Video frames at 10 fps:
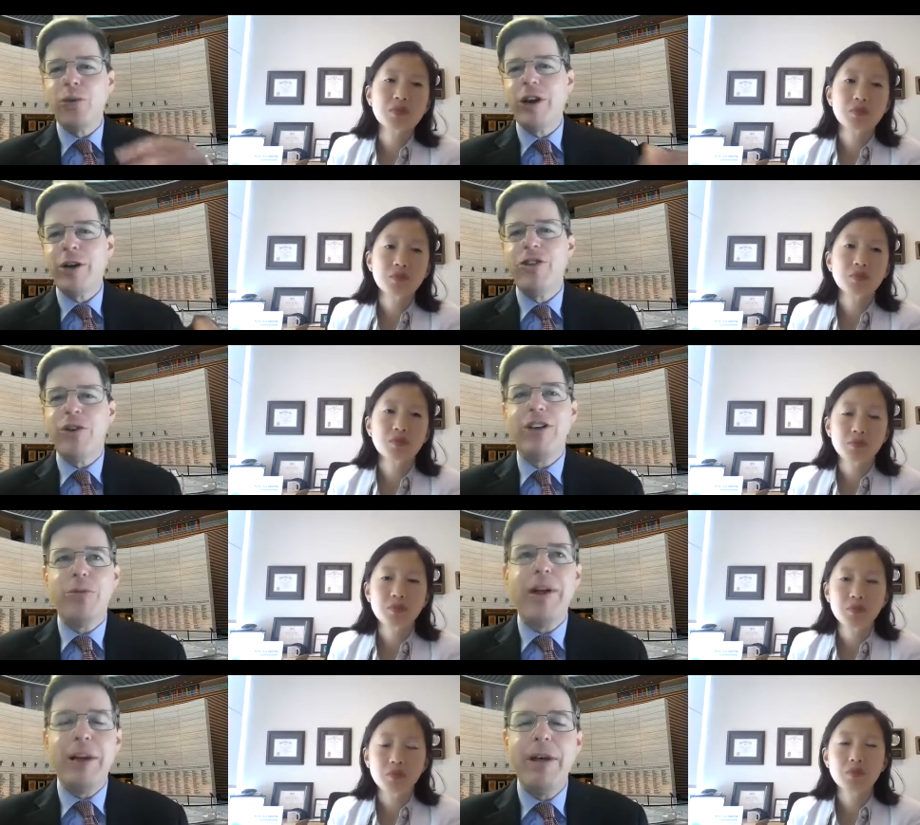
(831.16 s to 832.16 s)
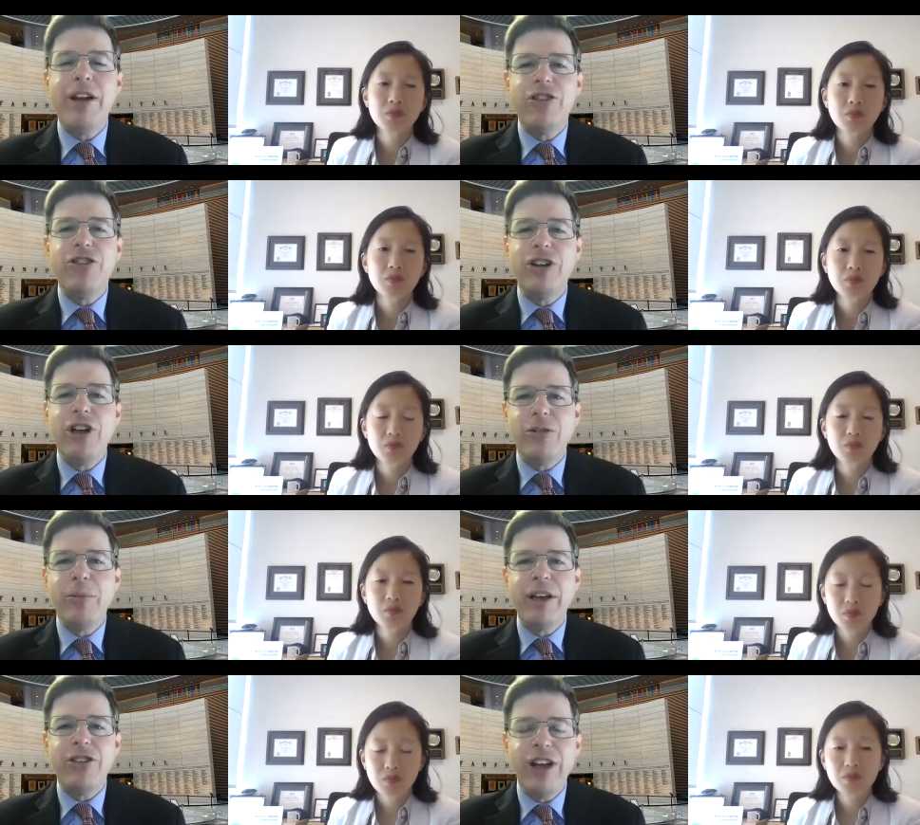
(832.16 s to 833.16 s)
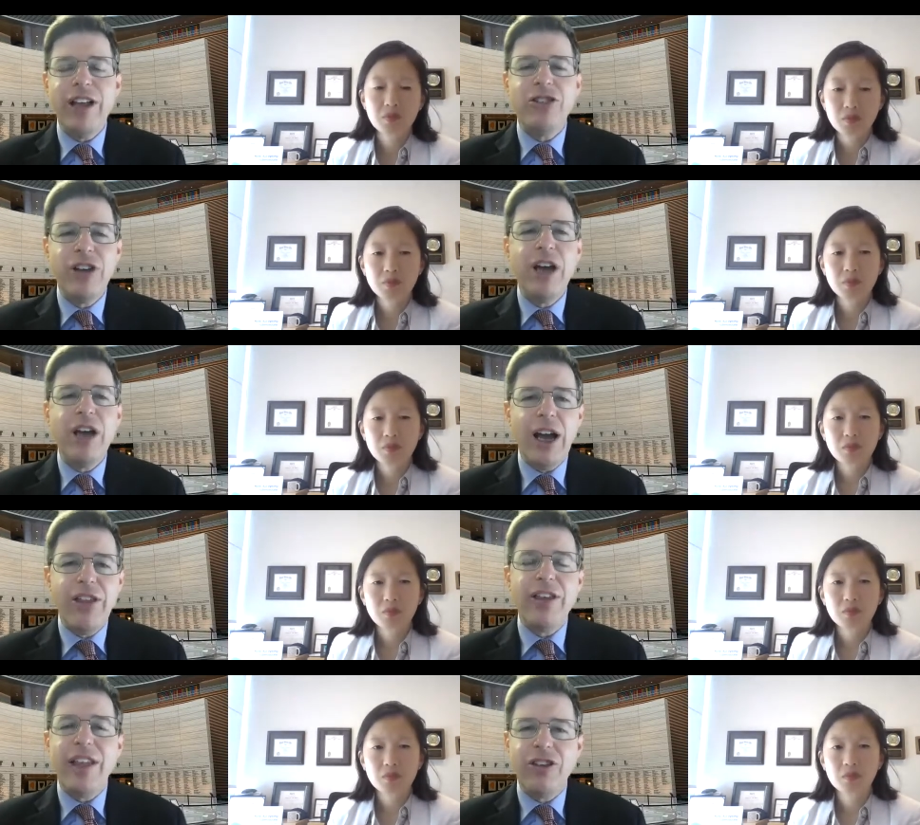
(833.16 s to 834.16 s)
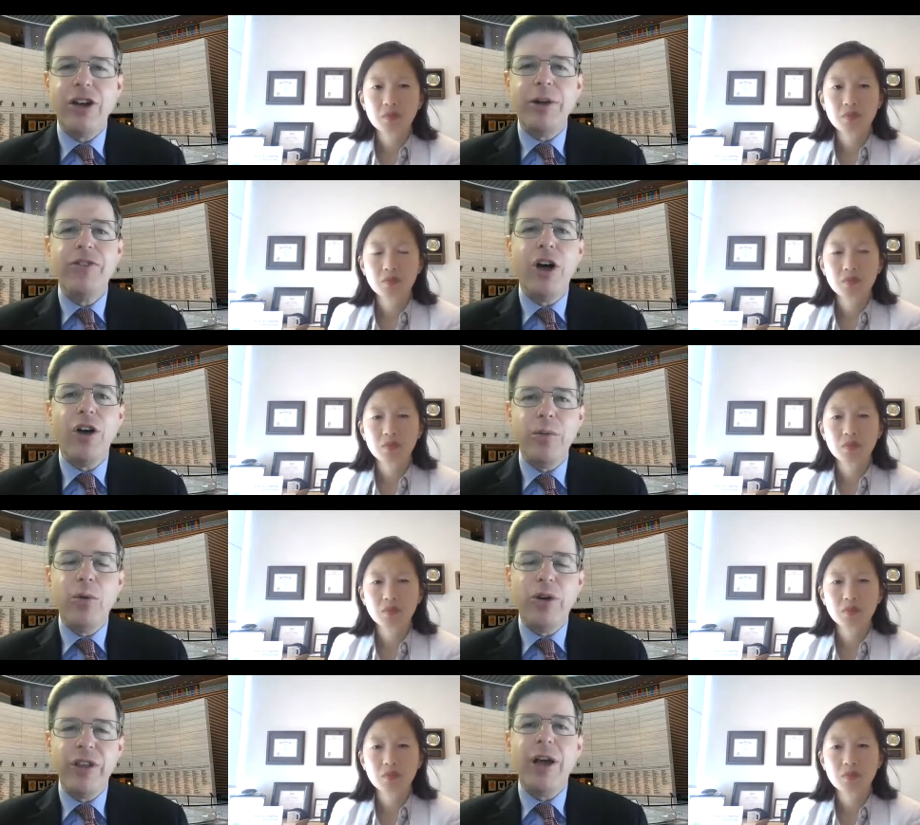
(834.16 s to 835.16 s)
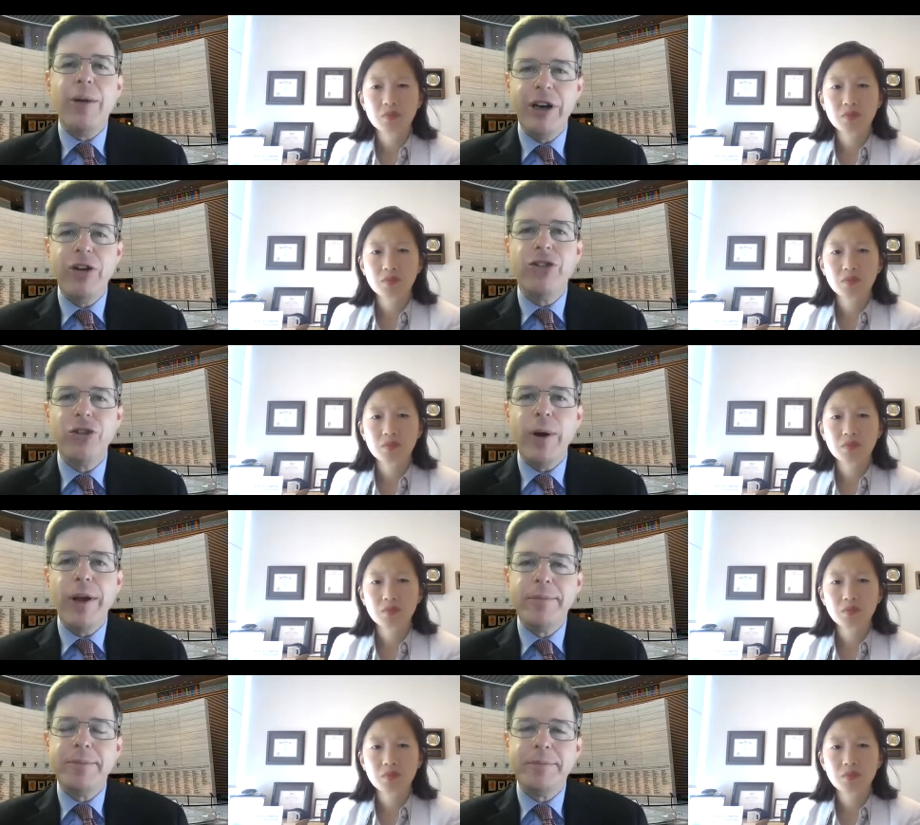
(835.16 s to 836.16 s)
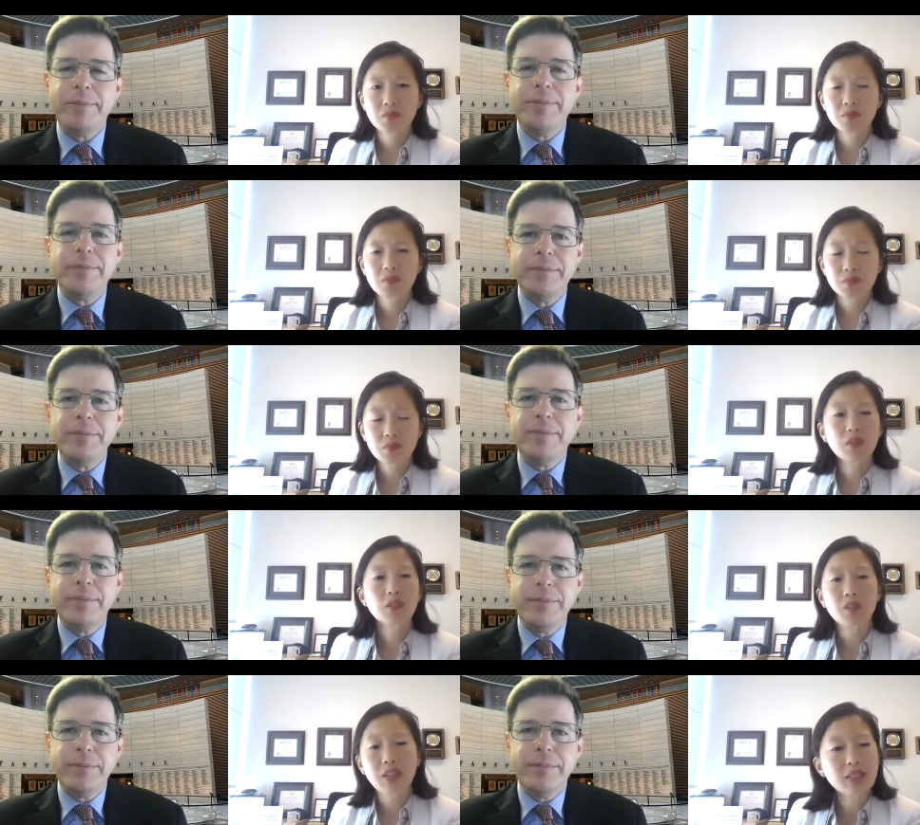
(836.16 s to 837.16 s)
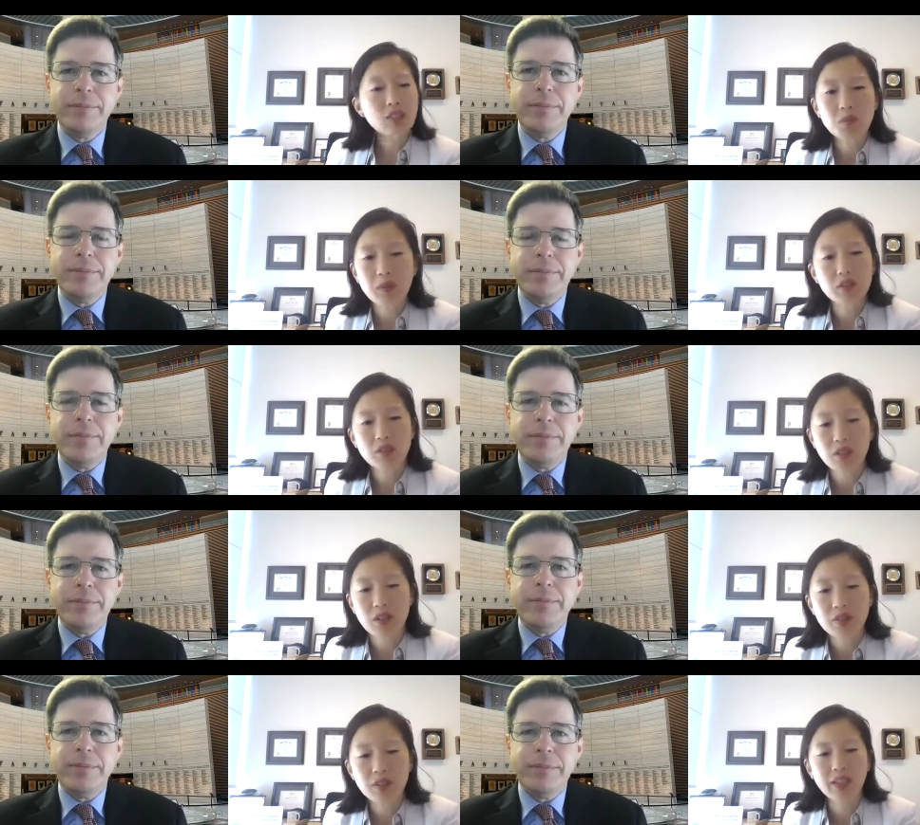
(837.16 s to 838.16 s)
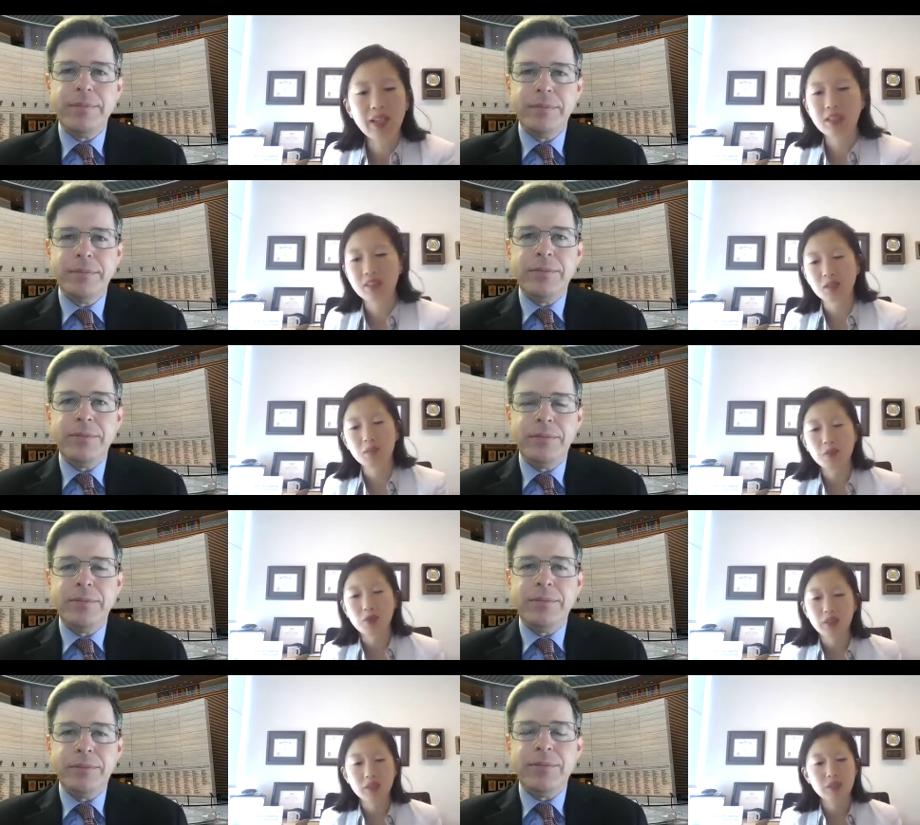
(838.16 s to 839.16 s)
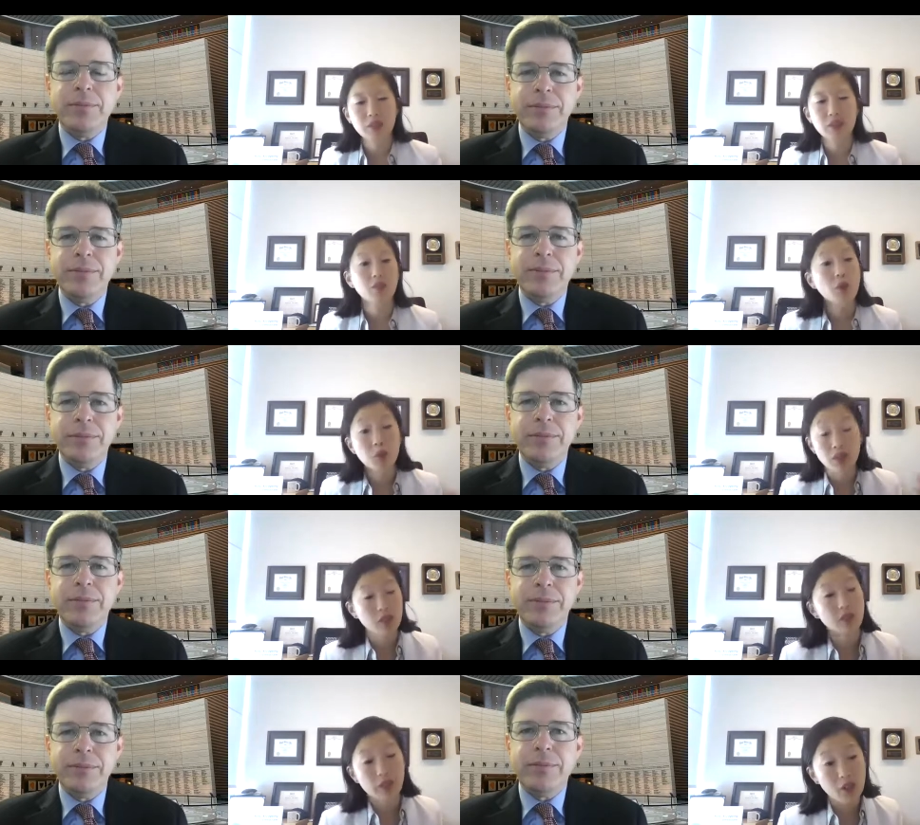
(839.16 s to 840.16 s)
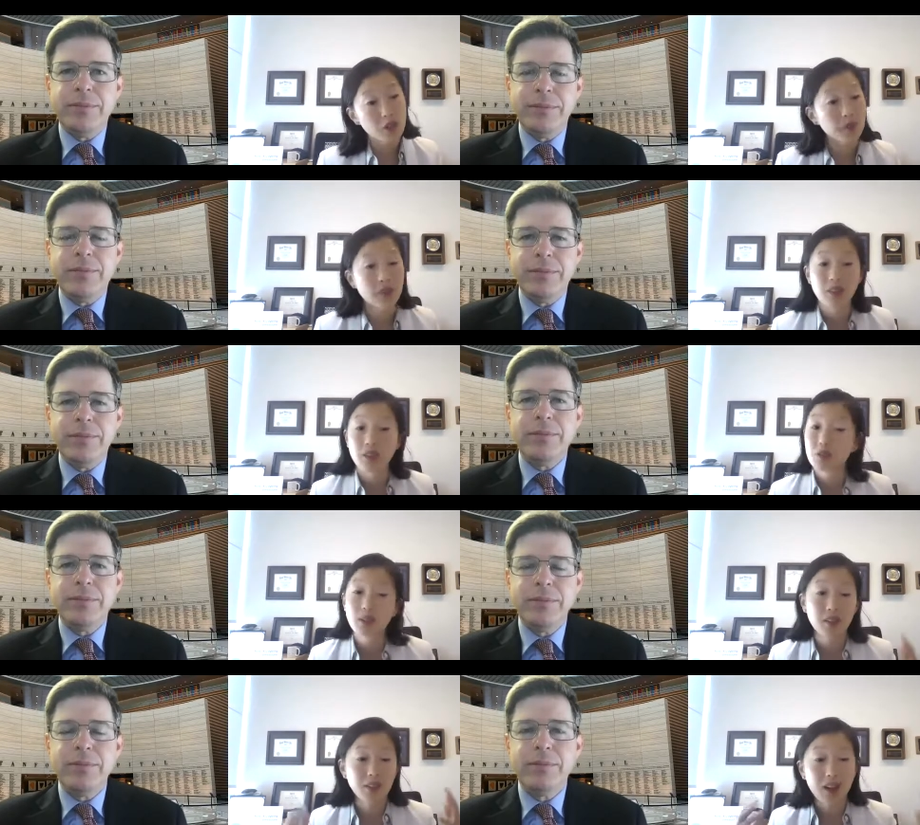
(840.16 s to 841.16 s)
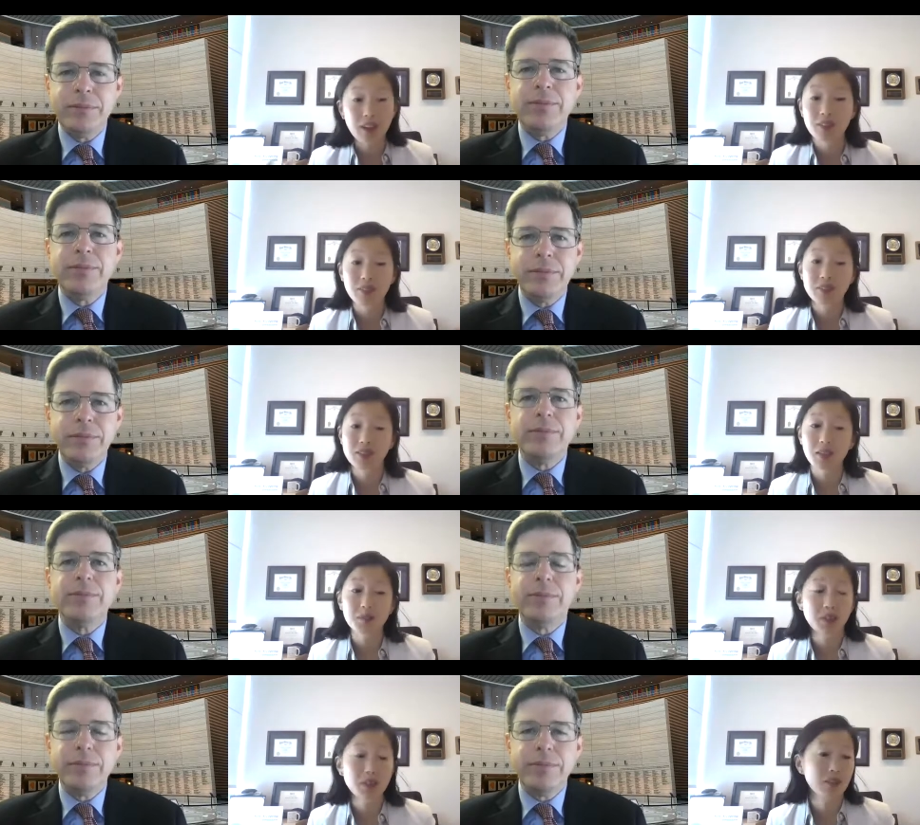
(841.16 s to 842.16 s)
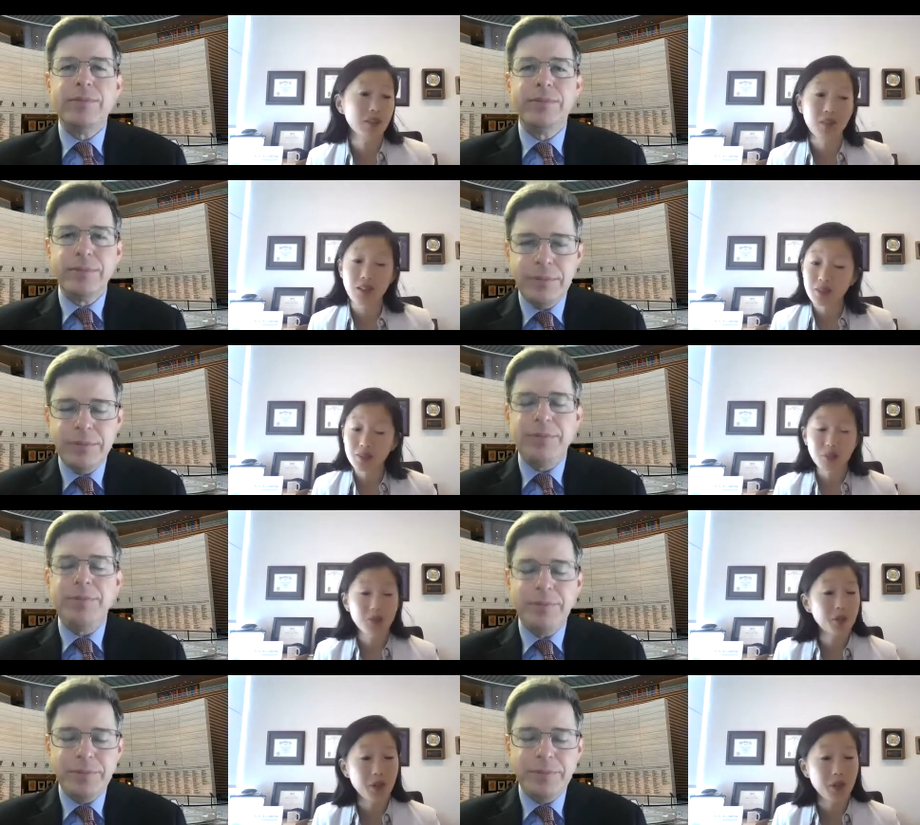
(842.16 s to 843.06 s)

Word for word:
Speaker 1: going to be transplanting patients? It doesn't make sense. I think that's going to be evolving more in the coming years as well.
Speaker 2: Thanks so much, Ron. Really excellent points. And the focus on therapies, I agree, a lot of excitement and a lot of new